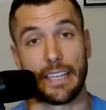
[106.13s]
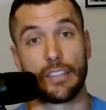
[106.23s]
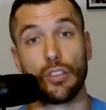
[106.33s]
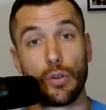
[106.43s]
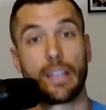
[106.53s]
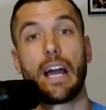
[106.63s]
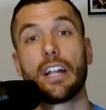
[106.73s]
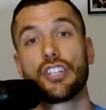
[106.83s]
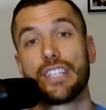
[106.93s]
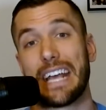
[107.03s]
And Luka
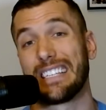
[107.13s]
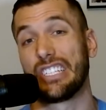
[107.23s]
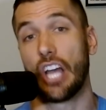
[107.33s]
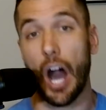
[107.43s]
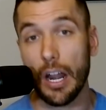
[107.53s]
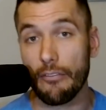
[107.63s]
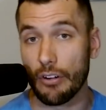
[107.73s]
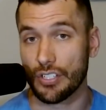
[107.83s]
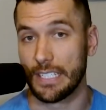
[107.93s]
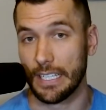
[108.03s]
Doncic has a ton of
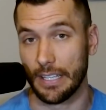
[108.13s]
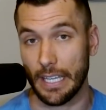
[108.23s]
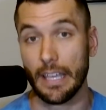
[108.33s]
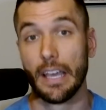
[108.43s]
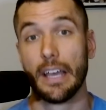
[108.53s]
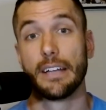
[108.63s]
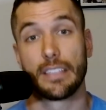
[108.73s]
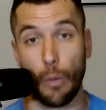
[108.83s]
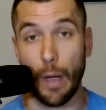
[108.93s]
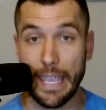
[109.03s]
versatility
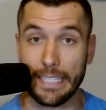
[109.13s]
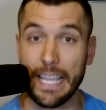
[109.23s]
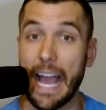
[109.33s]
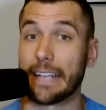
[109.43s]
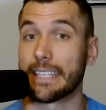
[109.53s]
to the way he attacks.